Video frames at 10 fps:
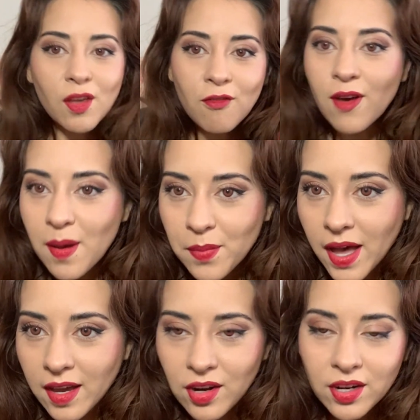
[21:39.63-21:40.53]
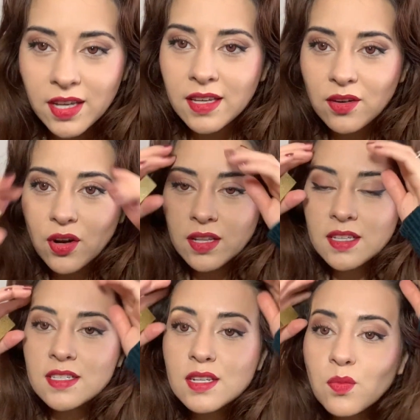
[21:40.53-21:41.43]
vampire-y, or at
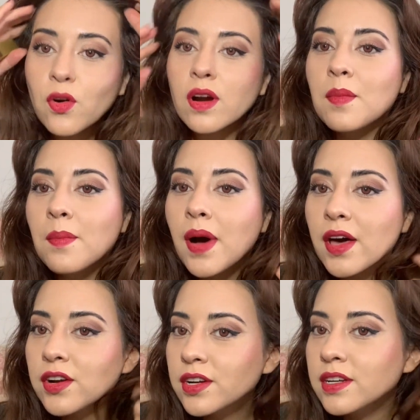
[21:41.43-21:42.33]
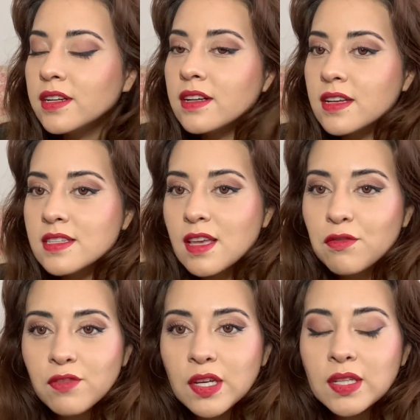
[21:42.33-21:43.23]
least more modern, because I
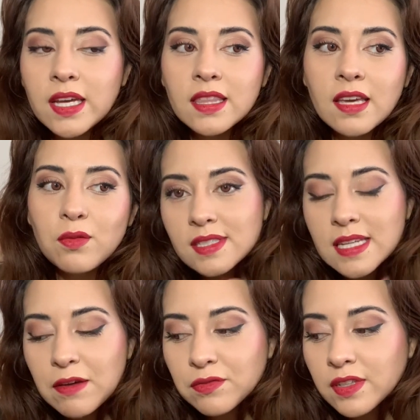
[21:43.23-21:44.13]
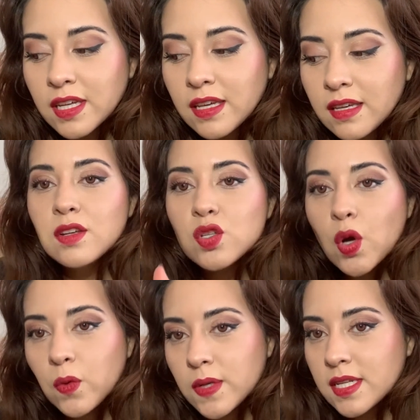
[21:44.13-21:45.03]
feel like they definitely
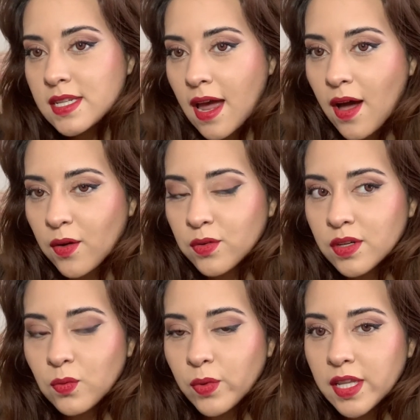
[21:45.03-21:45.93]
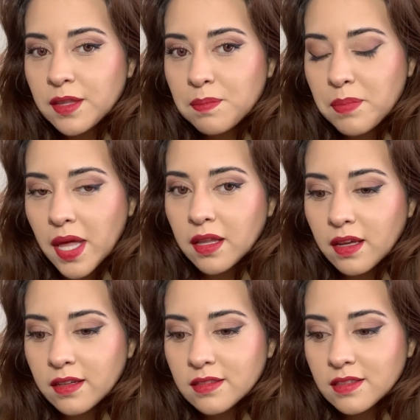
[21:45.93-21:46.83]
toned it down with
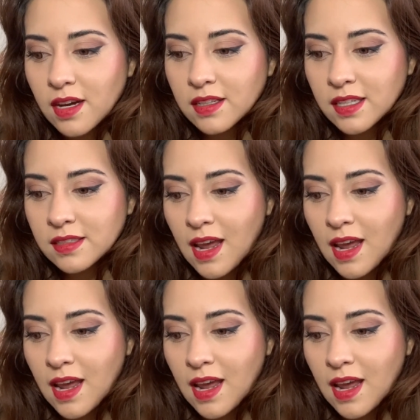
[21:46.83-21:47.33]
Bella Cullen